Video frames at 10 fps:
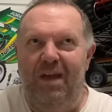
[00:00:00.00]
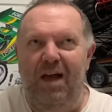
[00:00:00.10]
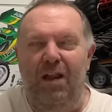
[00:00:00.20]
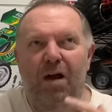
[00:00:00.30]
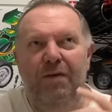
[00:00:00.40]

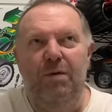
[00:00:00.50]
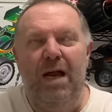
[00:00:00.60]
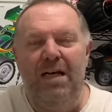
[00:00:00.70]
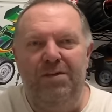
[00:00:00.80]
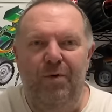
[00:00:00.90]
a lot of you
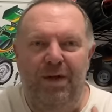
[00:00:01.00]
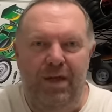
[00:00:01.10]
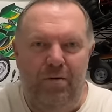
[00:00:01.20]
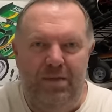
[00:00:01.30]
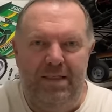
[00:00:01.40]
guys who are
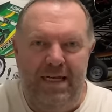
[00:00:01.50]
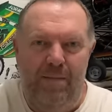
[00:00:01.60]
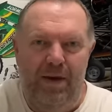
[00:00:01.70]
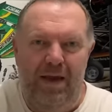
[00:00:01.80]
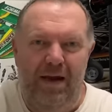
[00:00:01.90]
new to
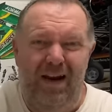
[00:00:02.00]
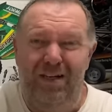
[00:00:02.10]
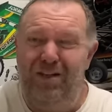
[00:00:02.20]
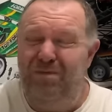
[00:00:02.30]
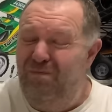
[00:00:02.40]
Tamiya are
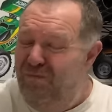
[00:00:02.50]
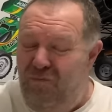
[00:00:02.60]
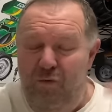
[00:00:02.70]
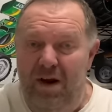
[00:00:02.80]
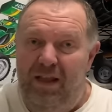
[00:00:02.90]
just
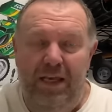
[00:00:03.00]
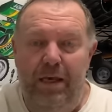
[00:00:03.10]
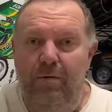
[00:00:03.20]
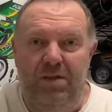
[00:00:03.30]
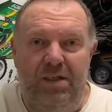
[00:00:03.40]
really
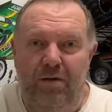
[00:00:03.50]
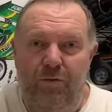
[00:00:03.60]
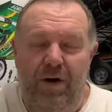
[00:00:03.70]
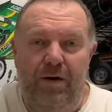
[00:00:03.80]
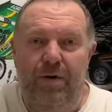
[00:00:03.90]
used to
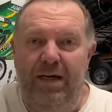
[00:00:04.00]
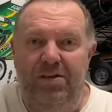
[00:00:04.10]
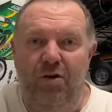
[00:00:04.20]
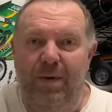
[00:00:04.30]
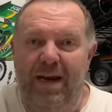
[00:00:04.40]
re-re's
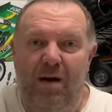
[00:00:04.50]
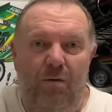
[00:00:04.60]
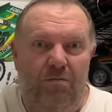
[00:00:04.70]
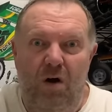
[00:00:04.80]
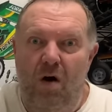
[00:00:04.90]
coming
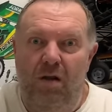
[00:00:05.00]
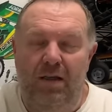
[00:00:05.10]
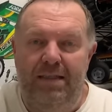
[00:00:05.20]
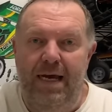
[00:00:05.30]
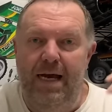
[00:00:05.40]
out all
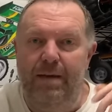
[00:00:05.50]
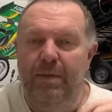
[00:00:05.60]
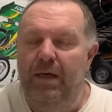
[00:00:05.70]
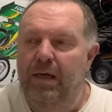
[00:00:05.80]
the time.